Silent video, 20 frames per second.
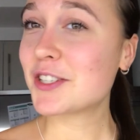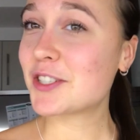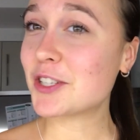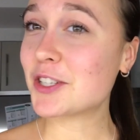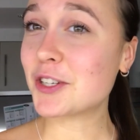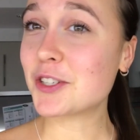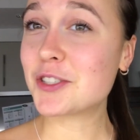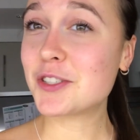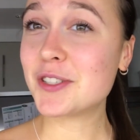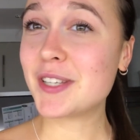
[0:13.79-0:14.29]

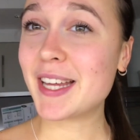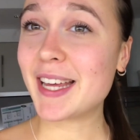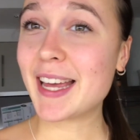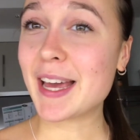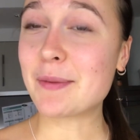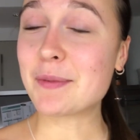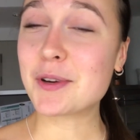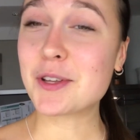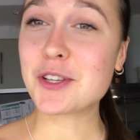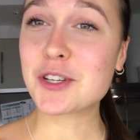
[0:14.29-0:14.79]
So today
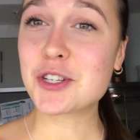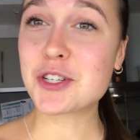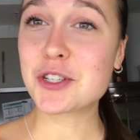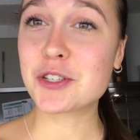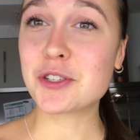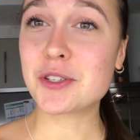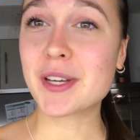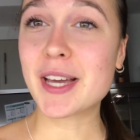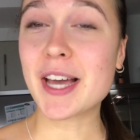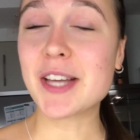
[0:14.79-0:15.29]
I'm gonna show
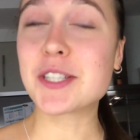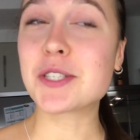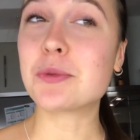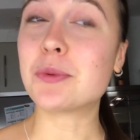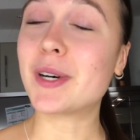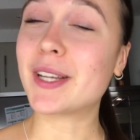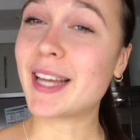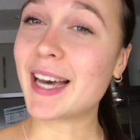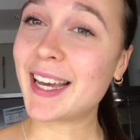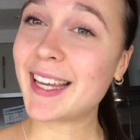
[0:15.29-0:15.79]
you guys
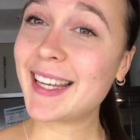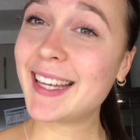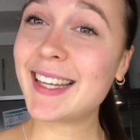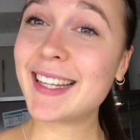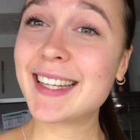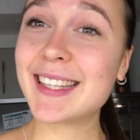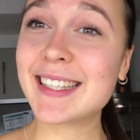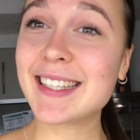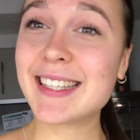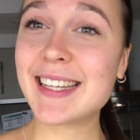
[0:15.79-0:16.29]
what I
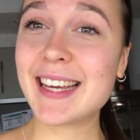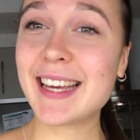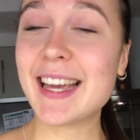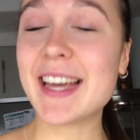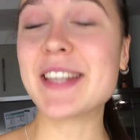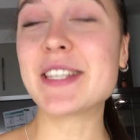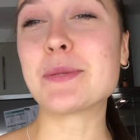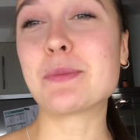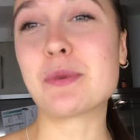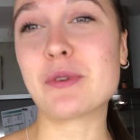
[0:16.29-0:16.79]
eat in a day
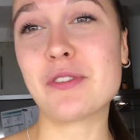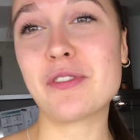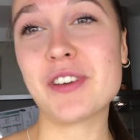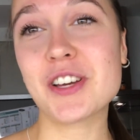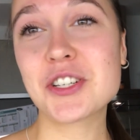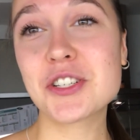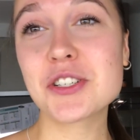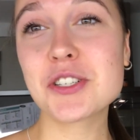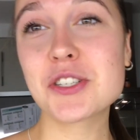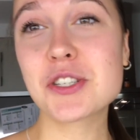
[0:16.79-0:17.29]
as a
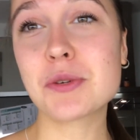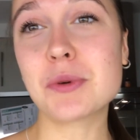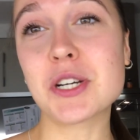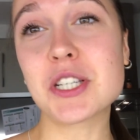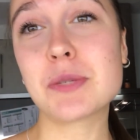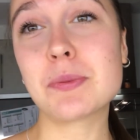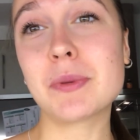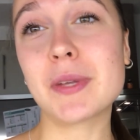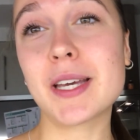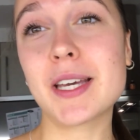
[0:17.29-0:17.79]
professional
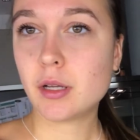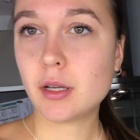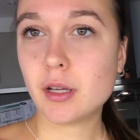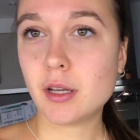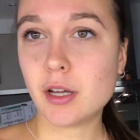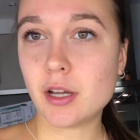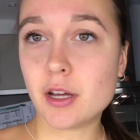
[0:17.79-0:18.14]
squash player.